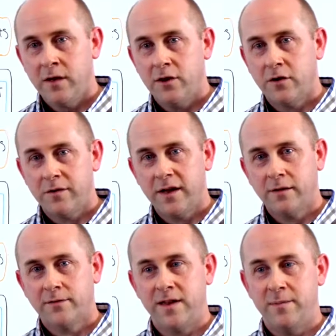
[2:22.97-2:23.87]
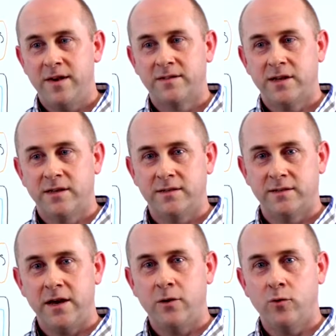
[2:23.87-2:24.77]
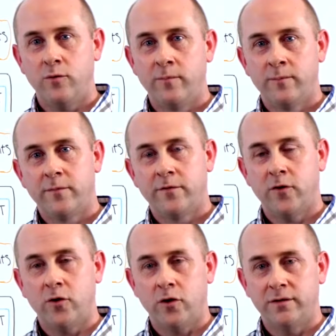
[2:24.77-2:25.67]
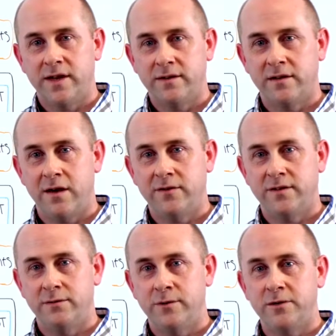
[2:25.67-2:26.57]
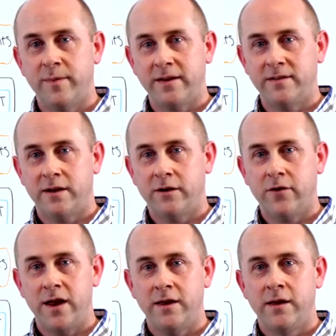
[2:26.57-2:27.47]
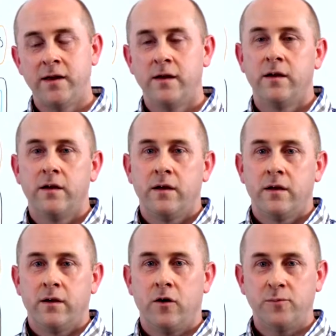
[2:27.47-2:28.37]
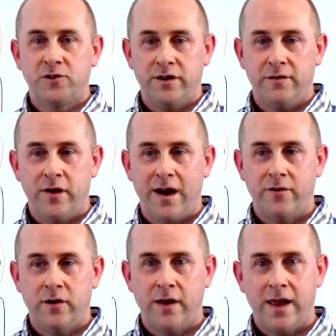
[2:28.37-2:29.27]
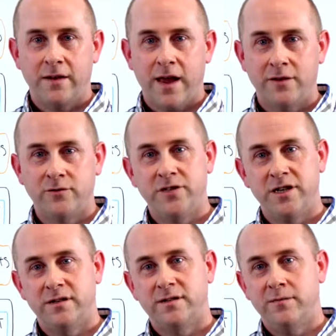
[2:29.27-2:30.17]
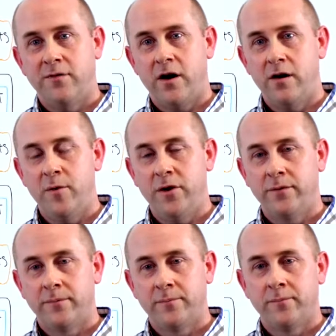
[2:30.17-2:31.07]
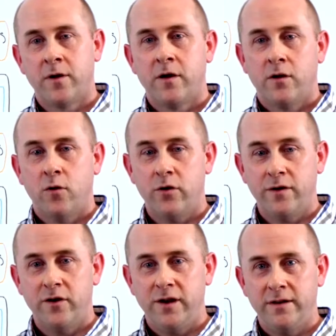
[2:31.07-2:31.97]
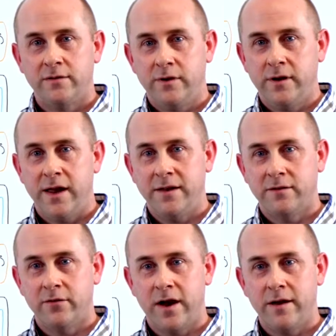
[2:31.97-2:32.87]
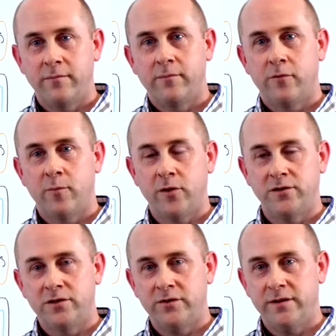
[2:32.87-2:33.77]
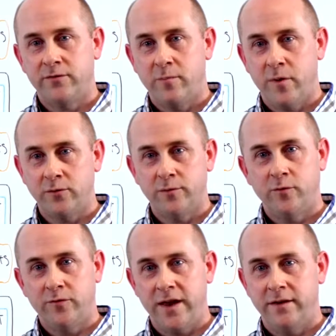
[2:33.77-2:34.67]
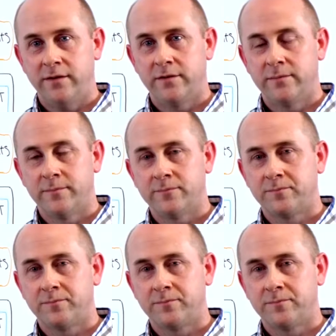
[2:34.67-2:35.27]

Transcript: You can think of CMIS as SQL for content services, which makes it a great option if you have a heterogeneous environment or if you need to integrate repositories from multiple vendors.